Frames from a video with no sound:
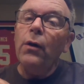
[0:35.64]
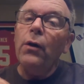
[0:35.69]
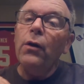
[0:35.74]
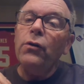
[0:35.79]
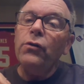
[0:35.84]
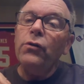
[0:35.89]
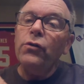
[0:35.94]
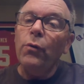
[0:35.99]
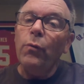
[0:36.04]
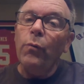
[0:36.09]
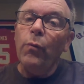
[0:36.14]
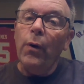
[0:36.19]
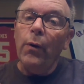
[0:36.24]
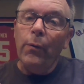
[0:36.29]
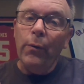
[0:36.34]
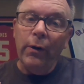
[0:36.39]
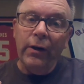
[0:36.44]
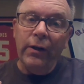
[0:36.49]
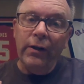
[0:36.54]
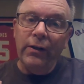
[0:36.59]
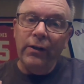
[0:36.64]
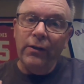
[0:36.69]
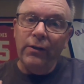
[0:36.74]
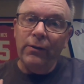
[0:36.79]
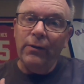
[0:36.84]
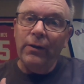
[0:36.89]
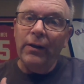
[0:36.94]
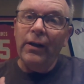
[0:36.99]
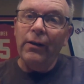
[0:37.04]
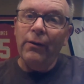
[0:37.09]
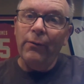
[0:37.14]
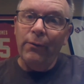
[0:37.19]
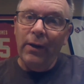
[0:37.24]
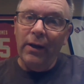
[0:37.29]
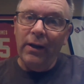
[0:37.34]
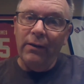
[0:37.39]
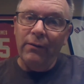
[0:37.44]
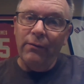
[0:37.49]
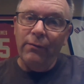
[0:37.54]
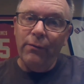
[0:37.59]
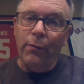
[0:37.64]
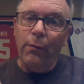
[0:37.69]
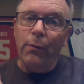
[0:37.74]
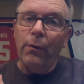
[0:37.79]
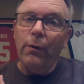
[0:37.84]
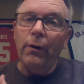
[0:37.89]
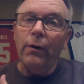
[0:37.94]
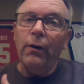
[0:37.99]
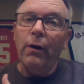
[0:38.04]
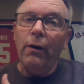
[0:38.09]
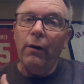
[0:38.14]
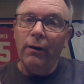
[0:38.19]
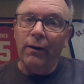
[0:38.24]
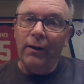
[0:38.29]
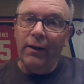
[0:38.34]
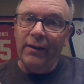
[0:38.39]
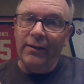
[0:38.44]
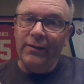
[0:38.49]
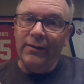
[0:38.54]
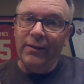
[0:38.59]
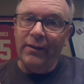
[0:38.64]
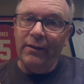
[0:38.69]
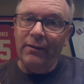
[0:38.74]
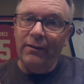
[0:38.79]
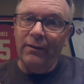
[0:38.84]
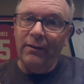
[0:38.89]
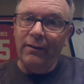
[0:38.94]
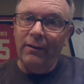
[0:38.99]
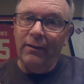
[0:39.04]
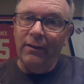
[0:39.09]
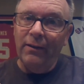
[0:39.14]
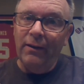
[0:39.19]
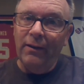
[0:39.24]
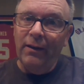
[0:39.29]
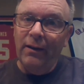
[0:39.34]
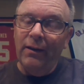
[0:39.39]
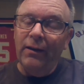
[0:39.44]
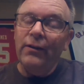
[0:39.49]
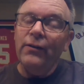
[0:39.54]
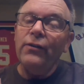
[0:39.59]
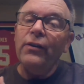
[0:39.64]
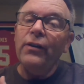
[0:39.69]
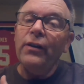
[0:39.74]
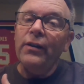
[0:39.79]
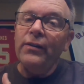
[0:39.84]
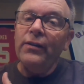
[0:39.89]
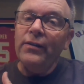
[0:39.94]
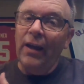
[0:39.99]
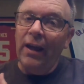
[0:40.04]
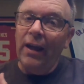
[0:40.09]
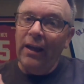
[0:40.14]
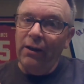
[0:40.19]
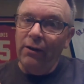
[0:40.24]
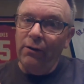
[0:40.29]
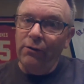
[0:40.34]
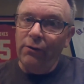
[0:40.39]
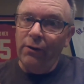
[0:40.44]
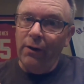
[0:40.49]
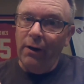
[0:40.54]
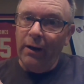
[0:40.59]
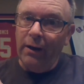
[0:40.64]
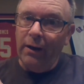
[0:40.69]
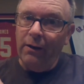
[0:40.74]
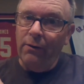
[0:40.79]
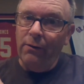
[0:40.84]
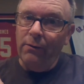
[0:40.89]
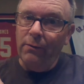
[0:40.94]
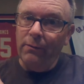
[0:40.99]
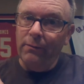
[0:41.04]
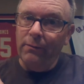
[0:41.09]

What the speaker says: So what we're going to do to get ready for our lesson, you're going to take your triangle,